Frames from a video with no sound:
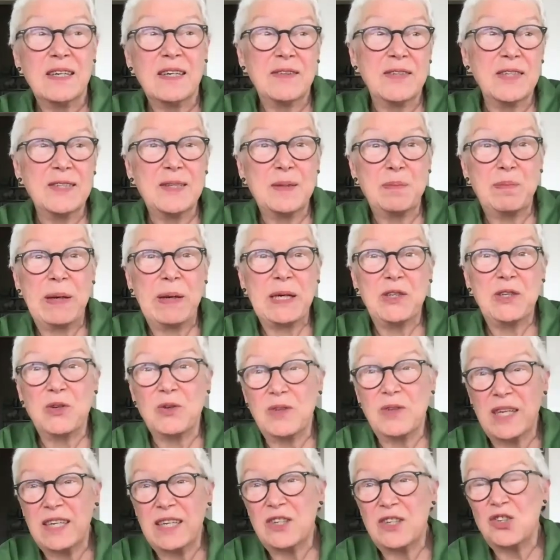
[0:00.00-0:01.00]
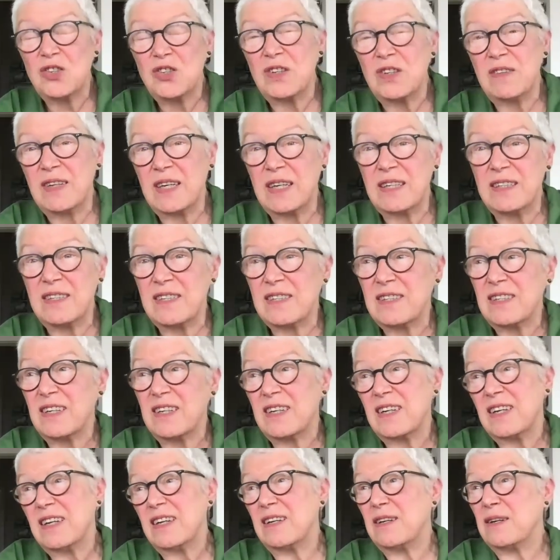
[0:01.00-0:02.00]
the speculation that,
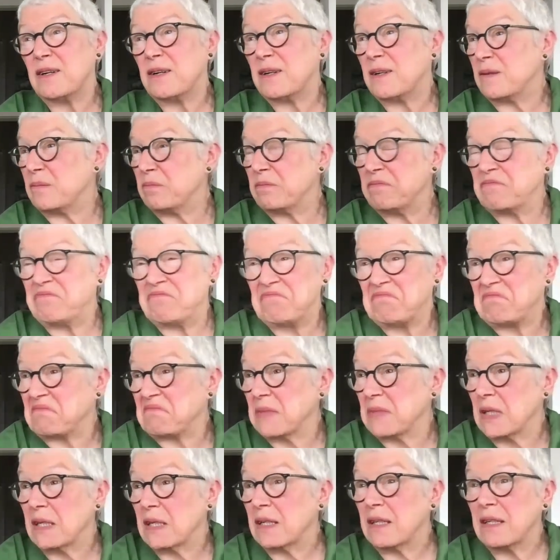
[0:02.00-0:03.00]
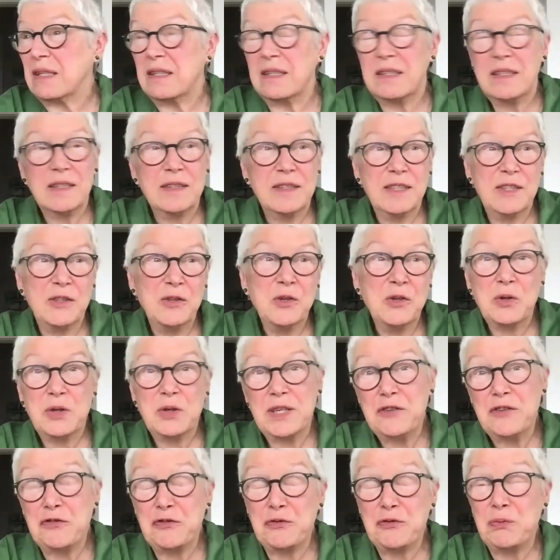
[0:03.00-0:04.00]
you know,
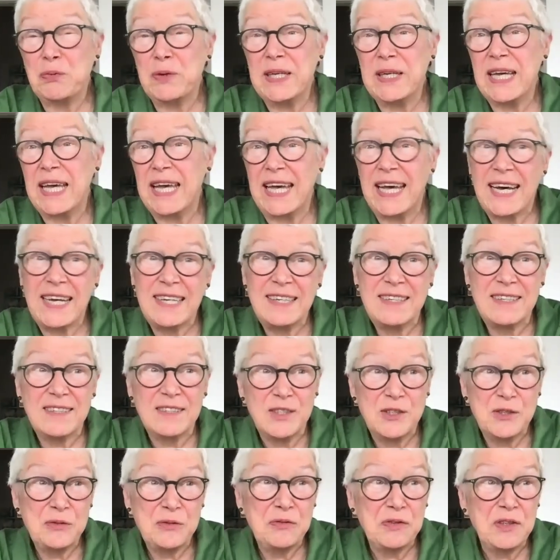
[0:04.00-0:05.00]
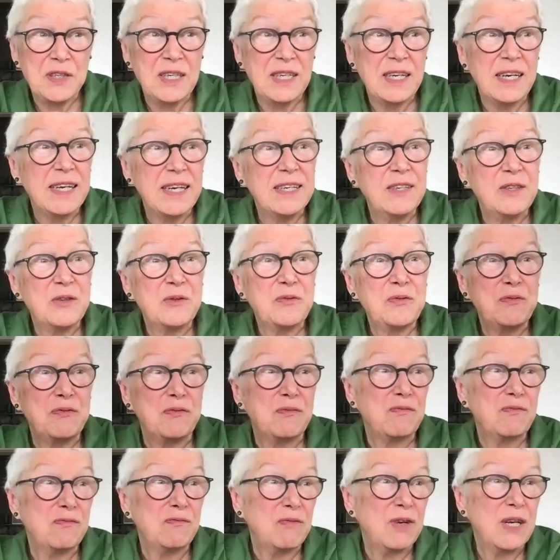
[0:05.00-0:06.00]
if we had a different kind of
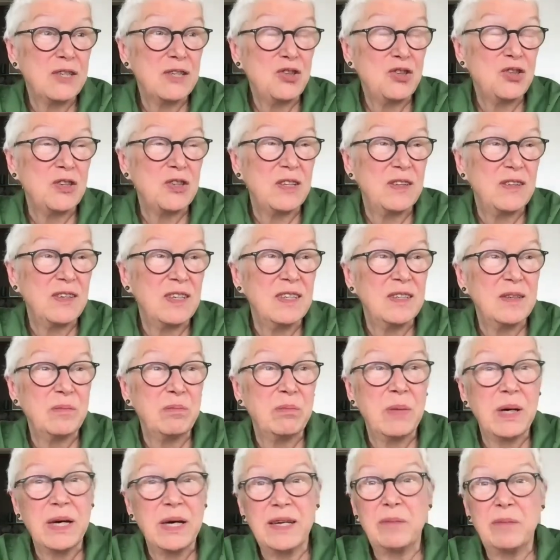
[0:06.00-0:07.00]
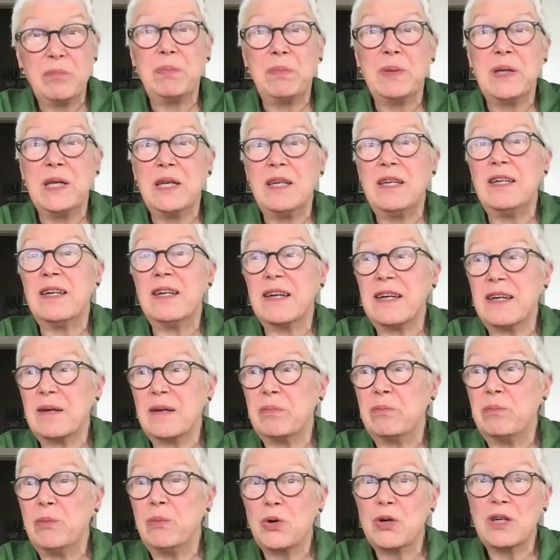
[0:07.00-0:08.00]
Russia, it might be like
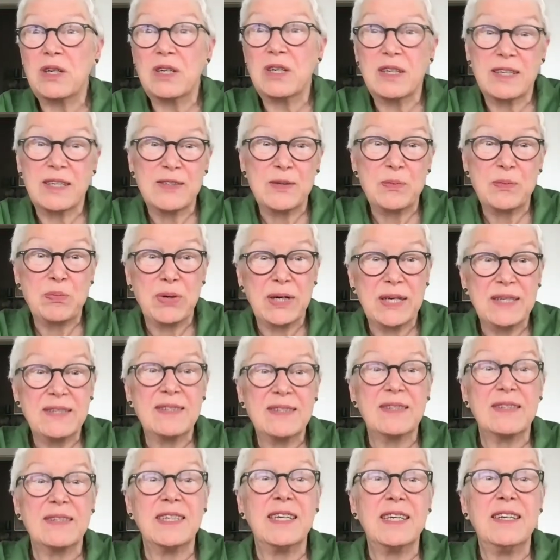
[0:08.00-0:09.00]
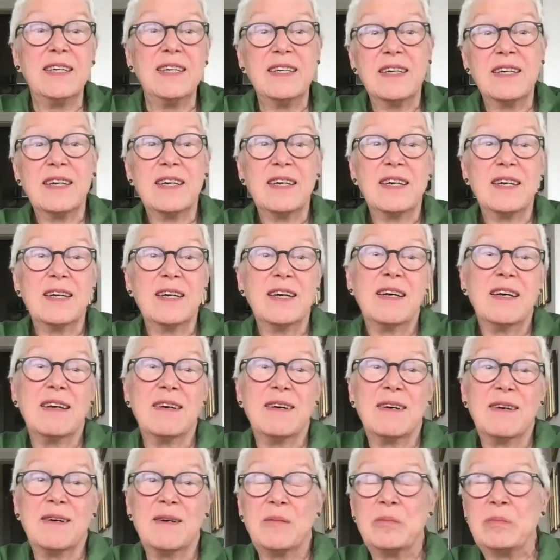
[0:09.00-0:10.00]
more expressly
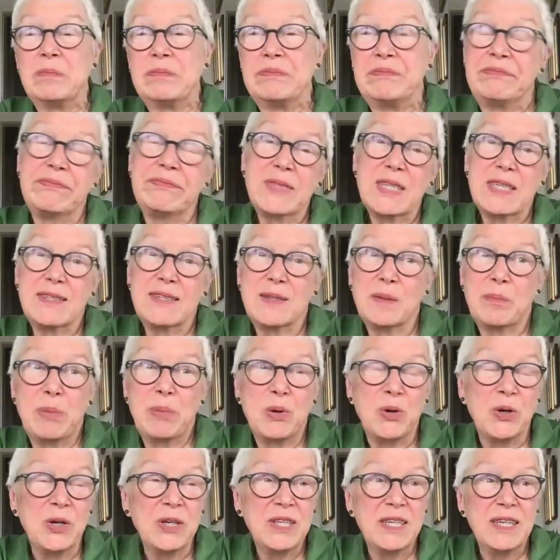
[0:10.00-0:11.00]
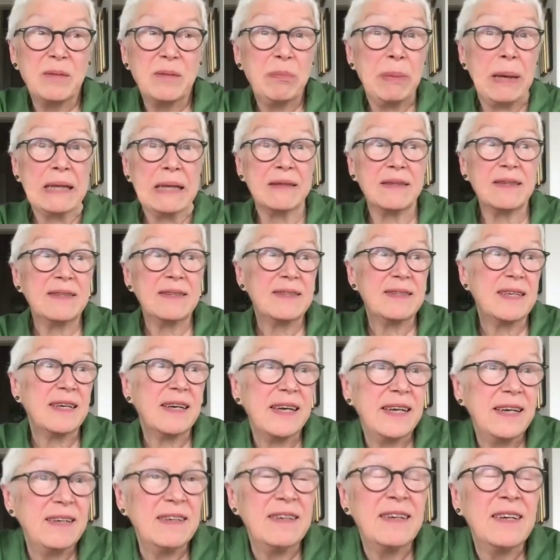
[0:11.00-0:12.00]
supporting
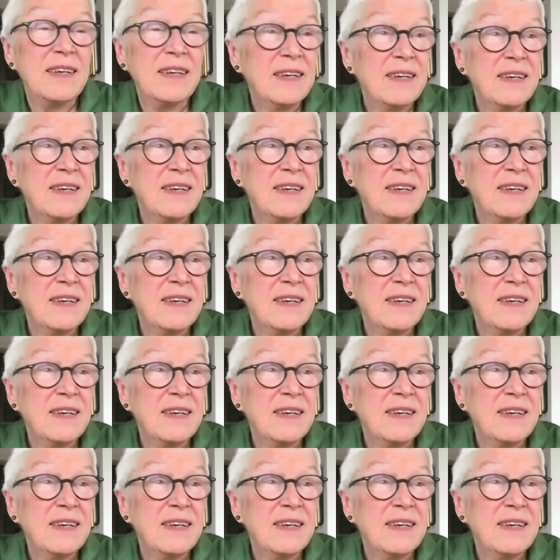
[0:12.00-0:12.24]
Palestine.